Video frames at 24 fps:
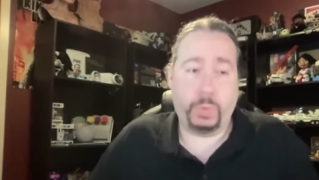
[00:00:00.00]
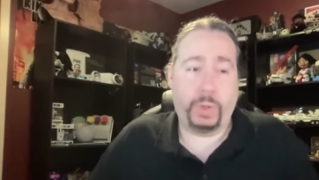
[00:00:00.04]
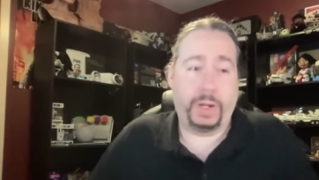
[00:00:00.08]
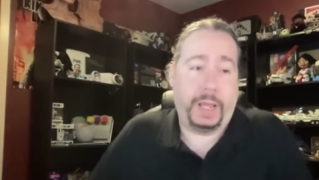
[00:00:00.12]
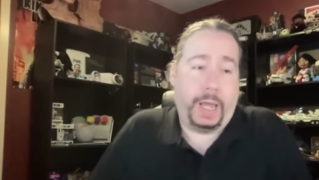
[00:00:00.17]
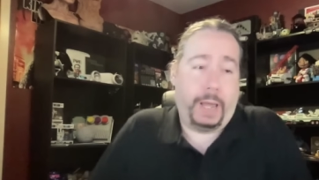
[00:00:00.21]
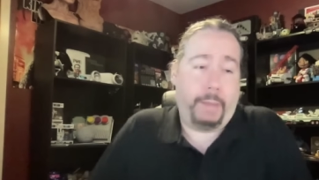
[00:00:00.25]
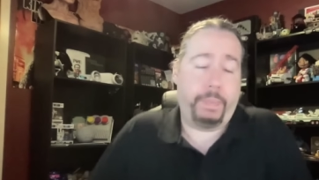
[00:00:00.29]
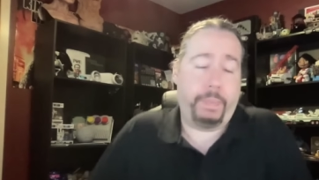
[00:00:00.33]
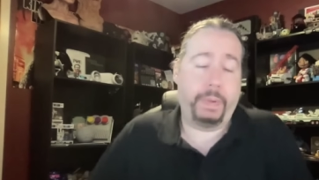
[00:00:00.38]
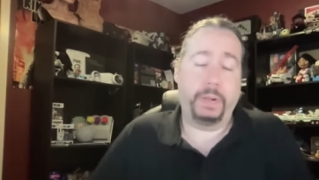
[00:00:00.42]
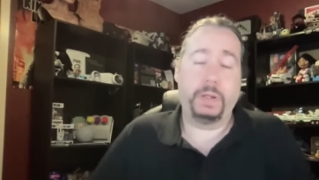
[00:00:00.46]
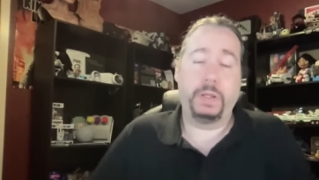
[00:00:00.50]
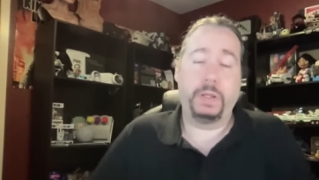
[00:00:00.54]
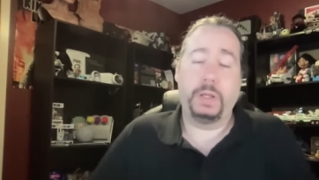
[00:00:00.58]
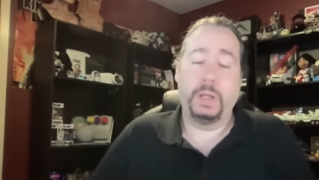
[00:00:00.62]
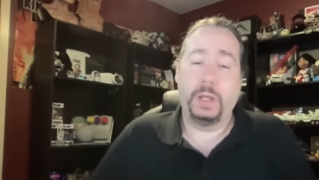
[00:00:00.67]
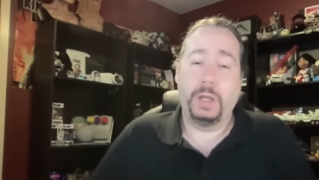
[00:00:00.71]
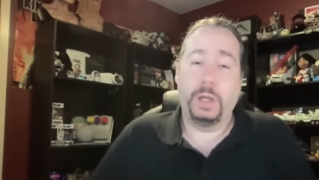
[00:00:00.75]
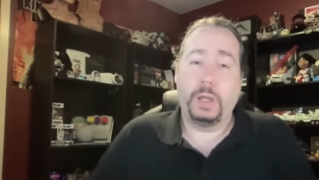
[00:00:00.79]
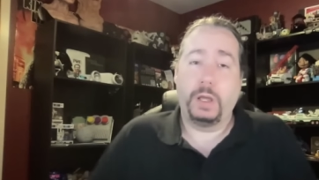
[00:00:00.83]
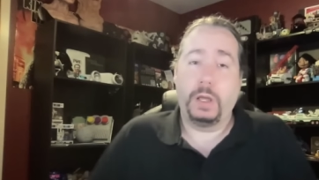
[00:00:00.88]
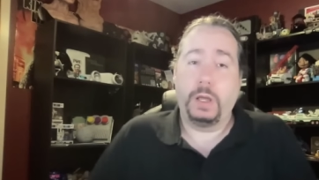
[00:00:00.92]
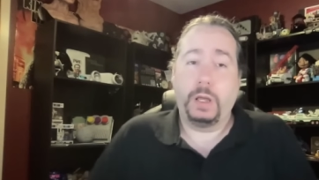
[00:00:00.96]
What happened?
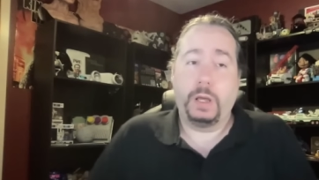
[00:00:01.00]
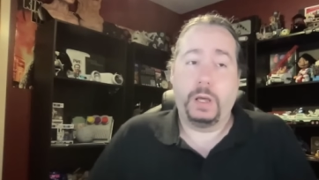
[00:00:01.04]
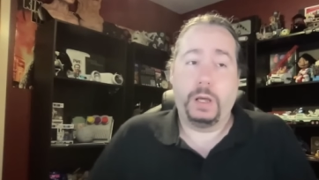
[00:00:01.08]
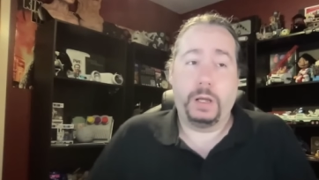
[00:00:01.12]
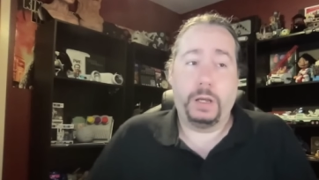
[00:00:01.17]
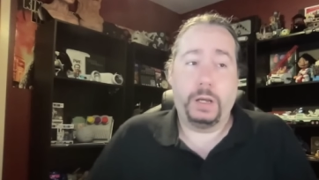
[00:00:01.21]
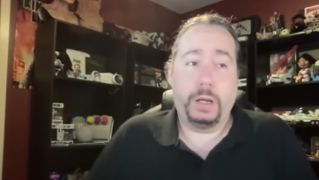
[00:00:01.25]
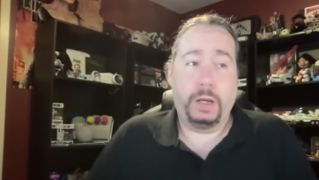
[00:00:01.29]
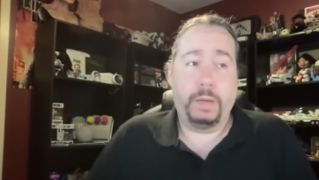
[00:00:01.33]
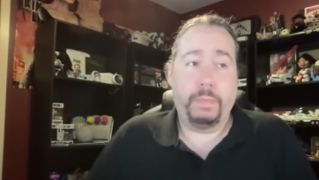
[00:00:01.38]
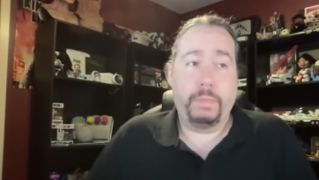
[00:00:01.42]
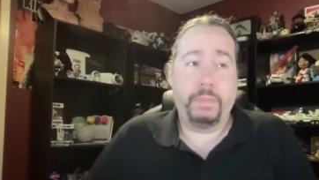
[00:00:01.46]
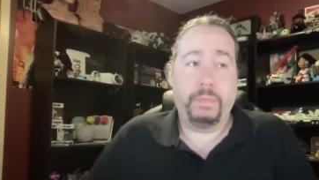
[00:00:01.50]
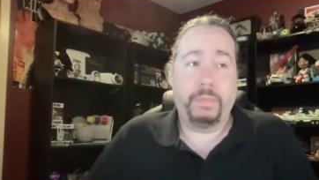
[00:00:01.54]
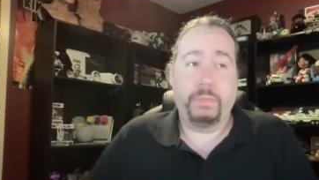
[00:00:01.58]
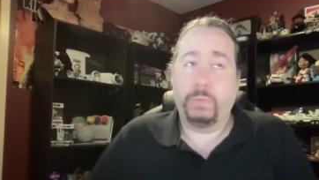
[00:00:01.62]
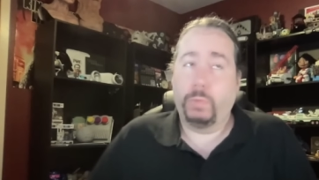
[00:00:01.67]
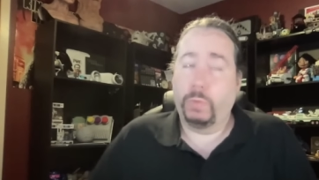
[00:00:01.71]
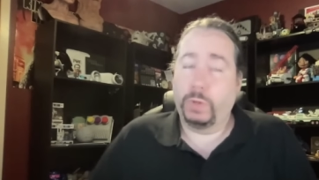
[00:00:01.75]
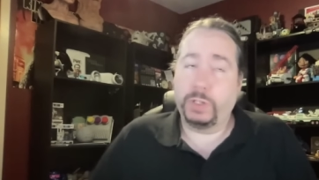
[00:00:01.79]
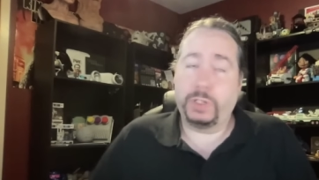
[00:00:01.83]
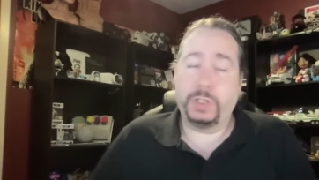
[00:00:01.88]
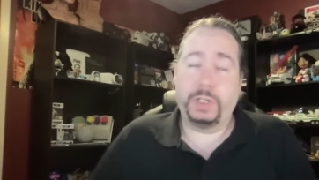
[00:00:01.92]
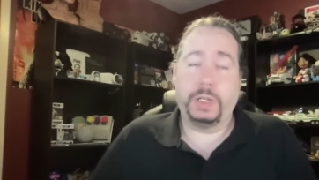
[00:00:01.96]
Um,
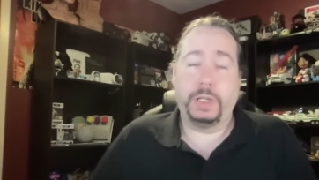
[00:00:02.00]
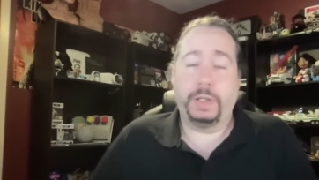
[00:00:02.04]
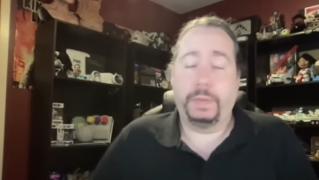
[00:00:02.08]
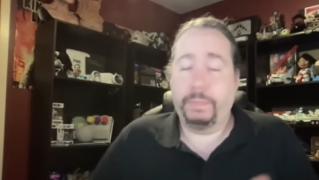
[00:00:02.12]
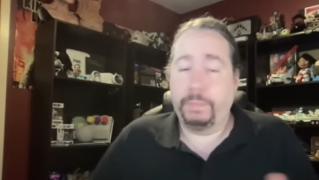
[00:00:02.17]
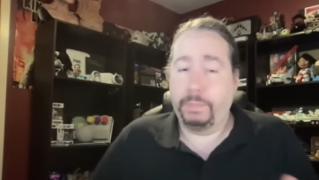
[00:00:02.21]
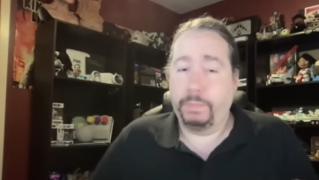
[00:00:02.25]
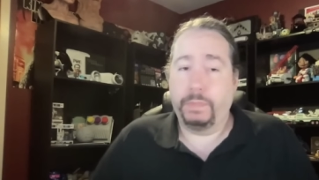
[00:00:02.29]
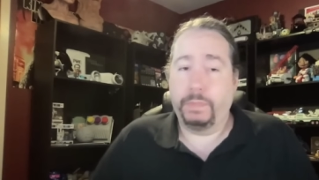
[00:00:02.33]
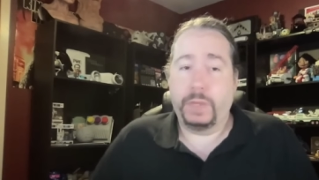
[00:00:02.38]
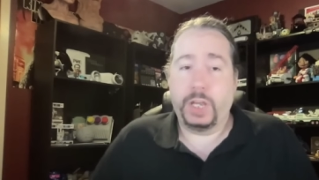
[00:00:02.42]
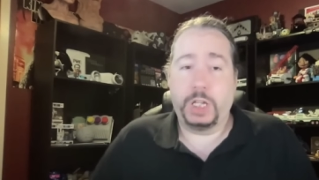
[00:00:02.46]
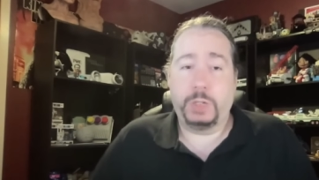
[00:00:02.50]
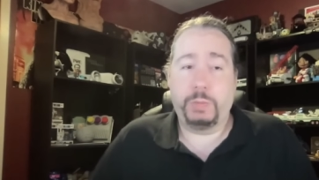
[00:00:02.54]
once again,